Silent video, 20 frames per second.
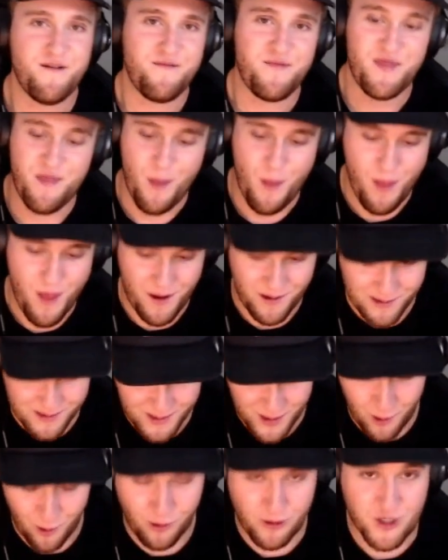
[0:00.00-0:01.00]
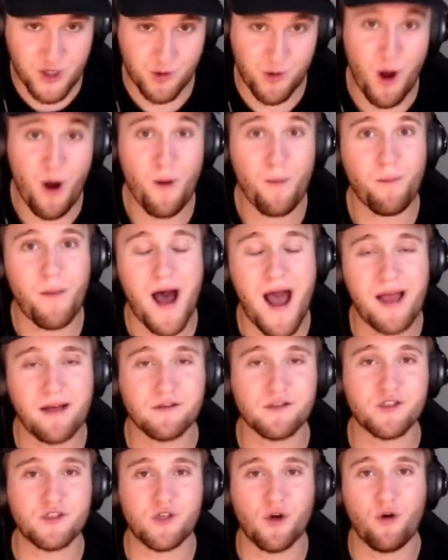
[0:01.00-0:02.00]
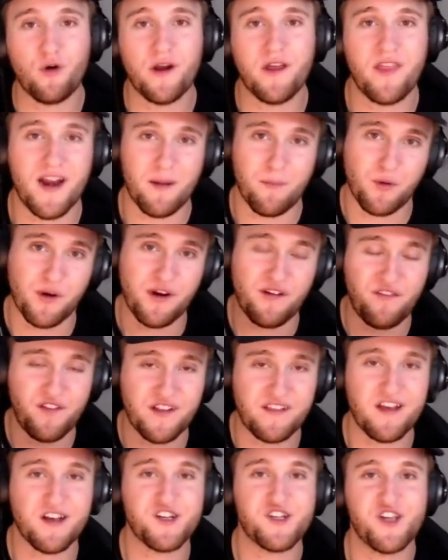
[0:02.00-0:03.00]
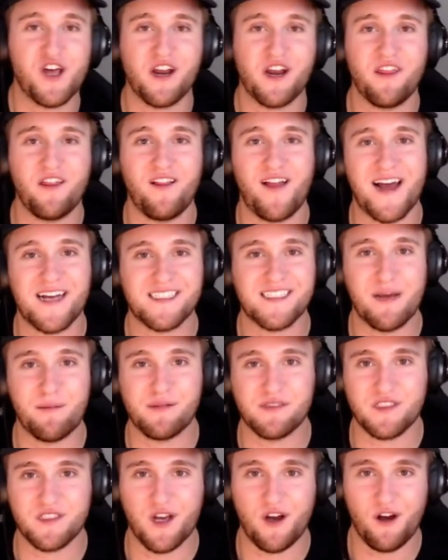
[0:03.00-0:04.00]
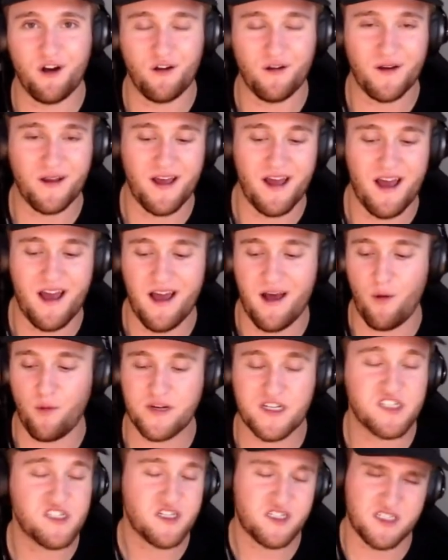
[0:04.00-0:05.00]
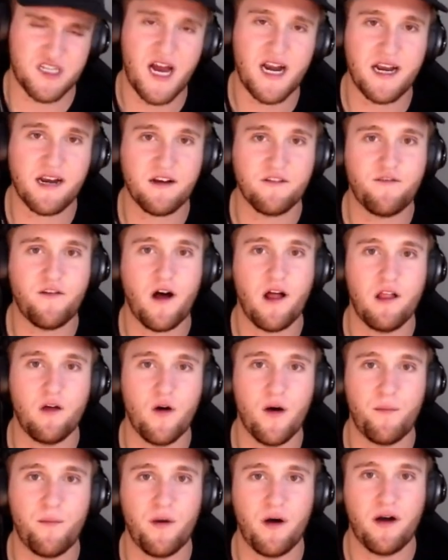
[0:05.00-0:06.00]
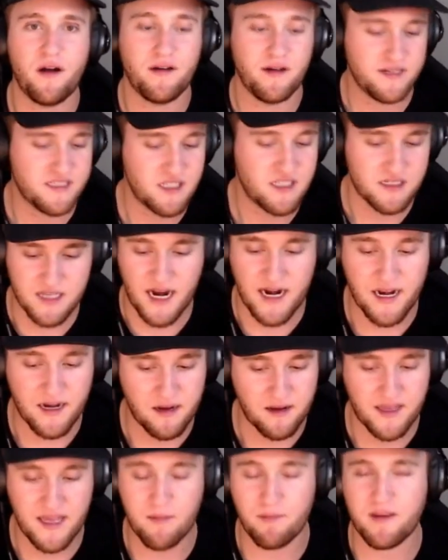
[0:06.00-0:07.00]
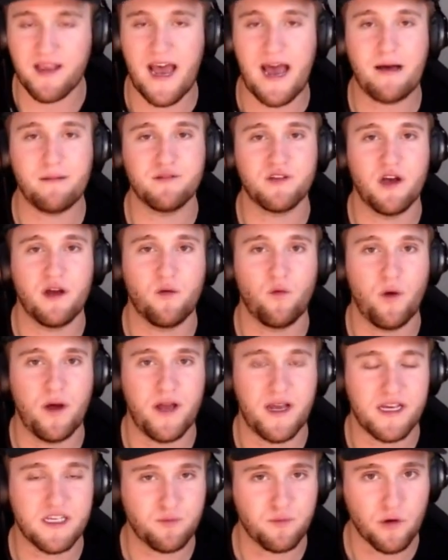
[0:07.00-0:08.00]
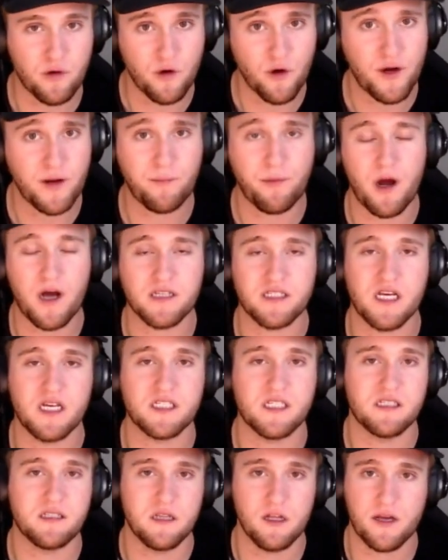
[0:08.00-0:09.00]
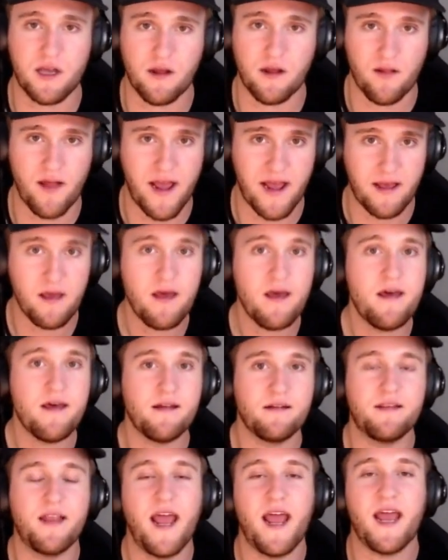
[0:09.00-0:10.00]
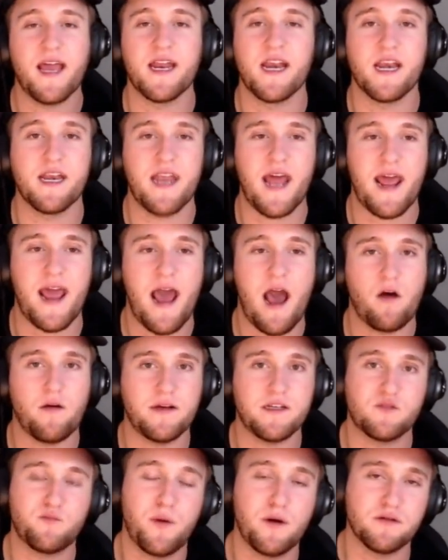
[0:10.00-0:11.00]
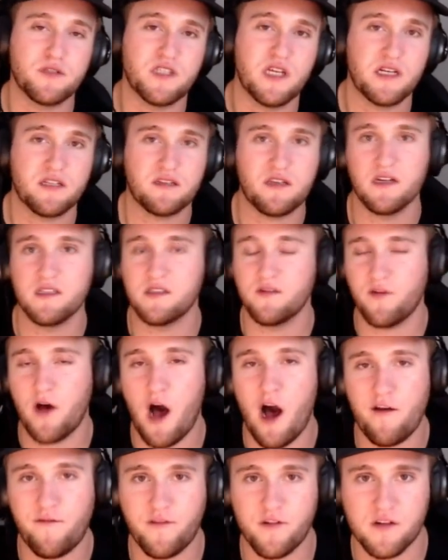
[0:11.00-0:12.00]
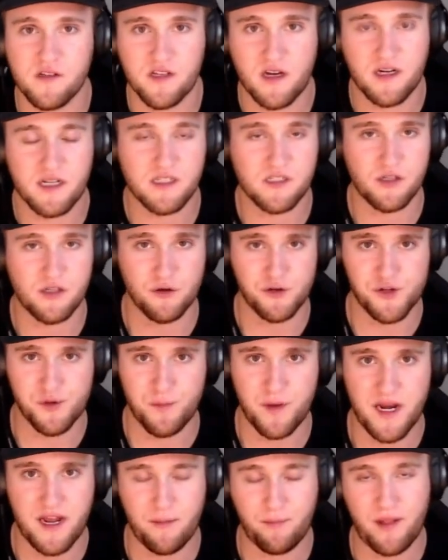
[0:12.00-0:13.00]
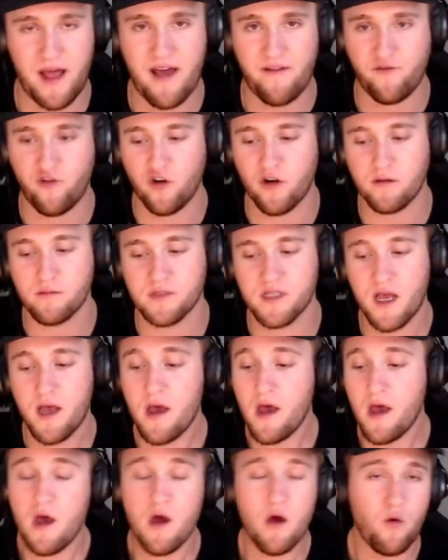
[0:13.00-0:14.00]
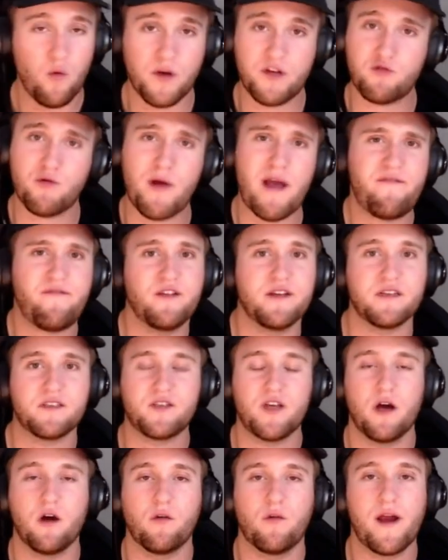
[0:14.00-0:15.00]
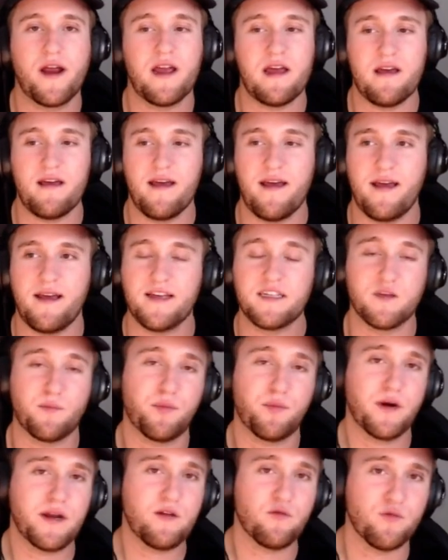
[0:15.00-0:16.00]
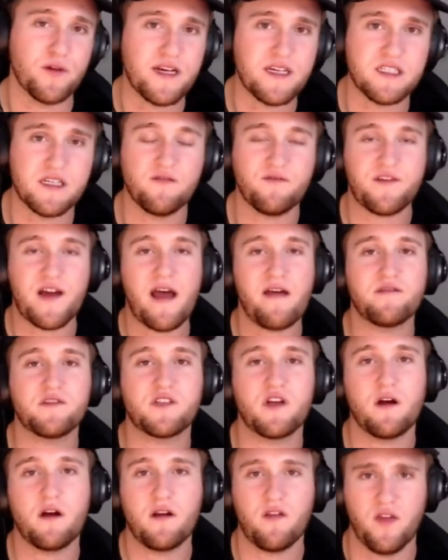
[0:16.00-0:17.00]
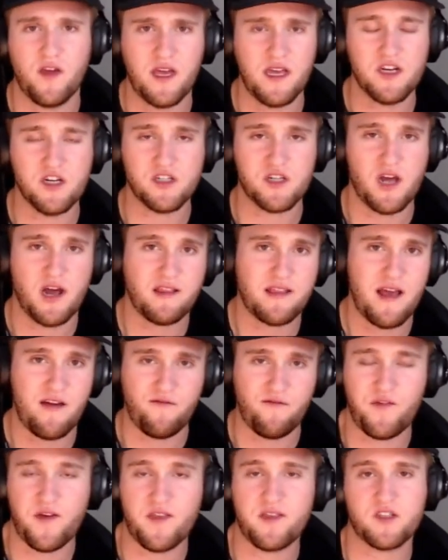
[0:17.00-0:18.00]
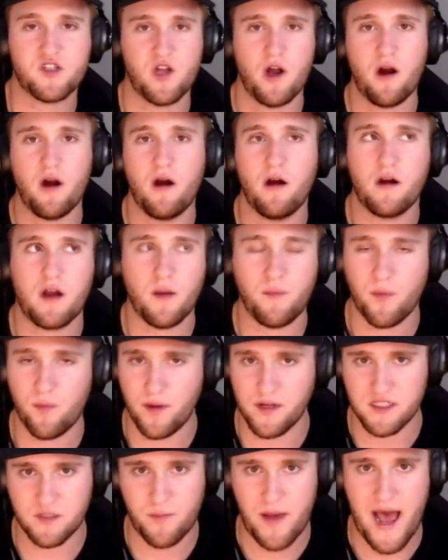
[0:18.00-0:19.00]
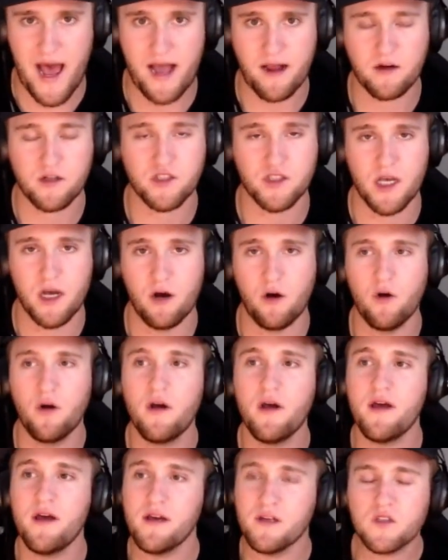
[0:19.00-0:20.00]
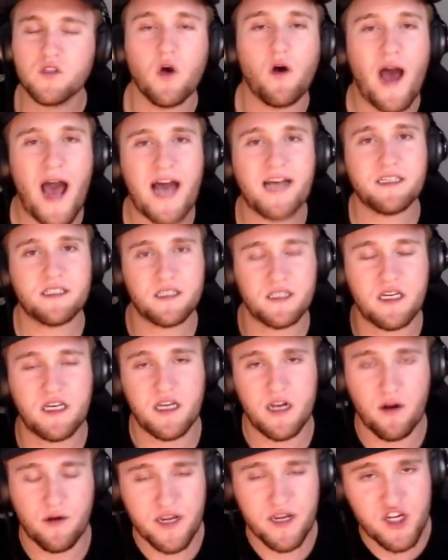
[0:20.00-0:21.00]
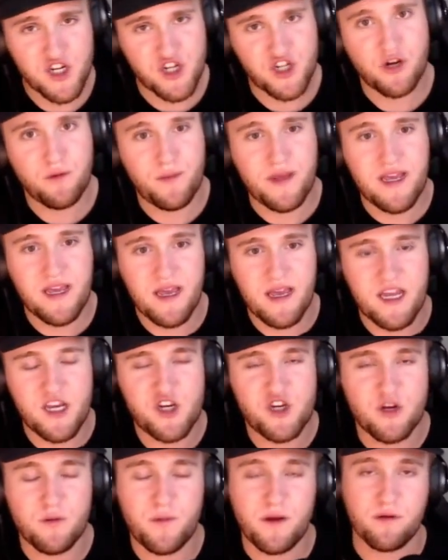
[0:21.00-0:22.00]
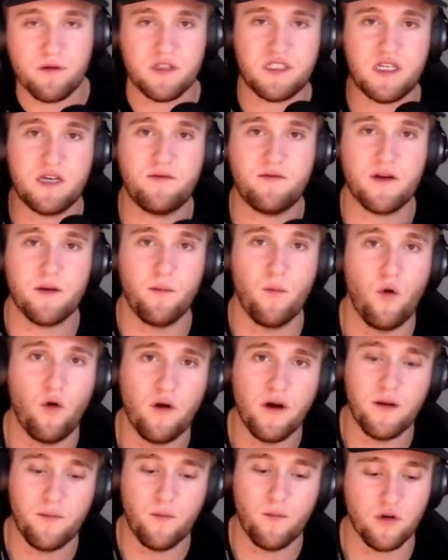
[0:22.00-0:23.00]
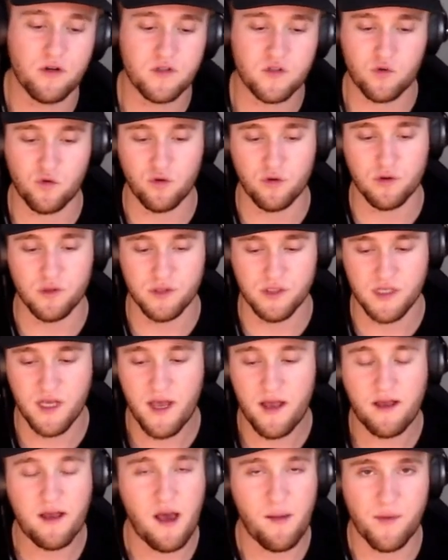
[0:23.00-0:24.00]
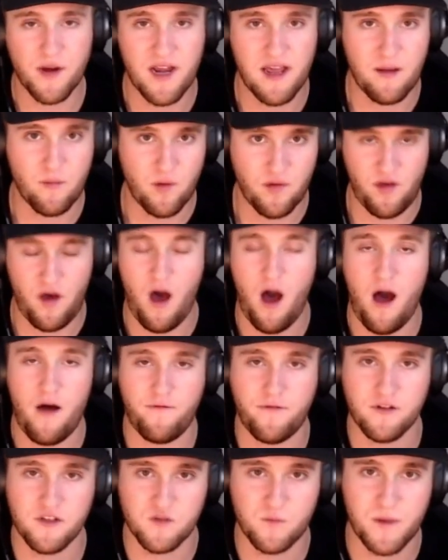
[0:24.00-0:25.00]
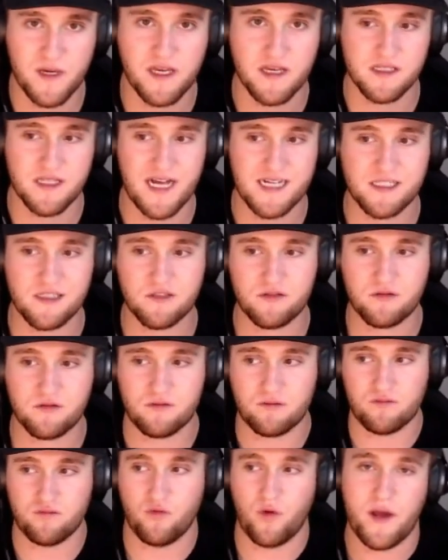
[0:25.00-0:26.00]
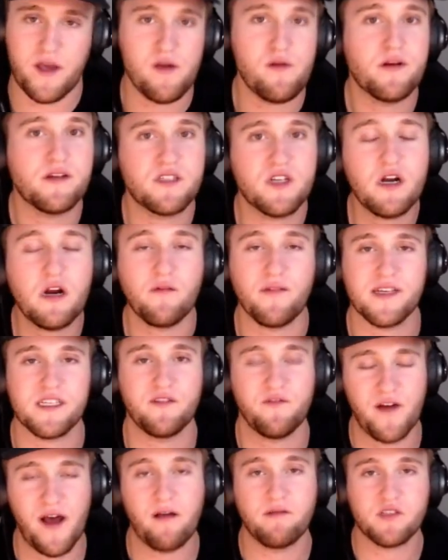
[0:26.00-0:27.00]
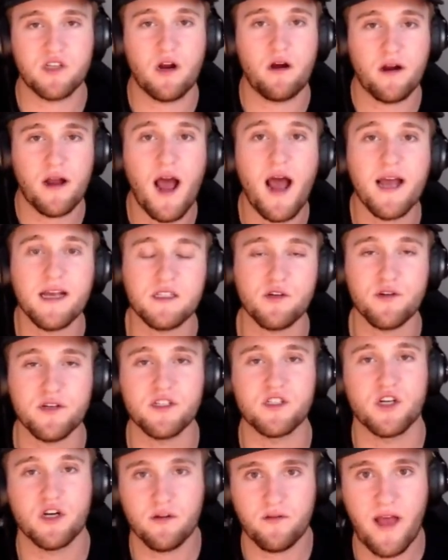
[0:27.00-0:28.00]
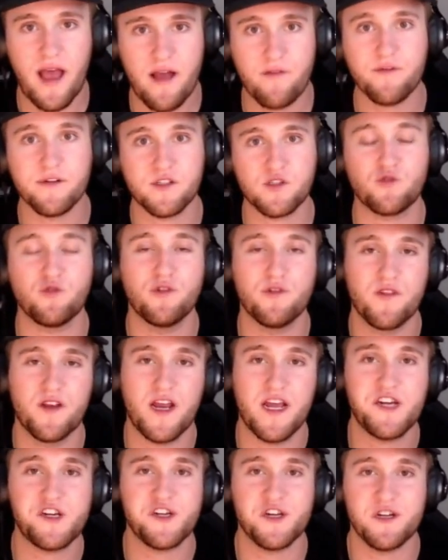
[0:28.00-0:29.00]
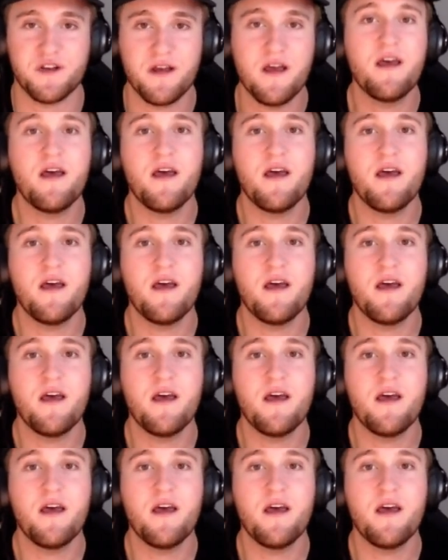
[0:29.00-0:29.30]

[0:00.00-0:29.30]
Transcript: There's the whole Jerome Miles story that I briefly touched on in the last episode, which is exciting to follow up on. It's exciting to keep tabs on what his recruiting process is looking like day in and day out. He's posting tons of offers on his social media platforms, which rightfully so, right? He's a pretty recent 5-star. I think he just got that 5th star a couple months back or so. So as you know, he should be receiving more and more schools coming to him with offers, because that's what you deserve as a 5-star guy. Is you deserve every school in the nation